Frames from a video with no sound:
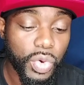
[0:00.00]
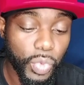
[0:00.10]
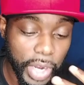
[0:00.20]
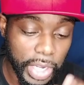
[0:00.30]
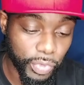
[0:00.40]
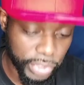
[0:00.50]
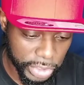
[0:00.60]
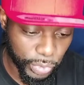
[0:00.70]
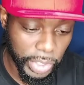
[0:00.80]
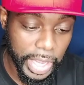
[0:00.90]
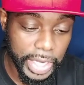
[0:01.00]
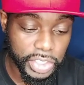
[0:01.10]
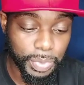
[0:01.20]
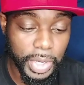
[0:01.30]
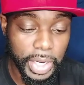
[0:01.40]
when I just
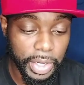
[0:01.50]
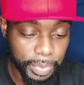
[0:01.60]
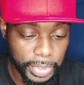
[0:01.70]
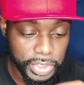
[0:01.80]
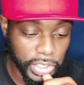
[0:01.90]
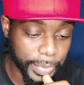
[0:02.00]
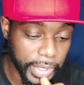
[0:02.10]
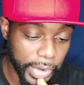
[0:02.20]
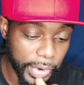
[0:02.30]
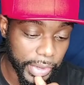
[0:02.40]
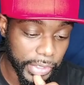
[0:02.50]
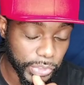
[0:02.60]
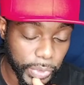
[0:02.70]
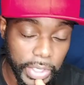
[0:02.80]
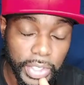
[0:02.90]
relax my stomach area
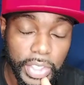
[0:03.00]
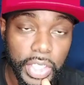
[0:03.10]
as well.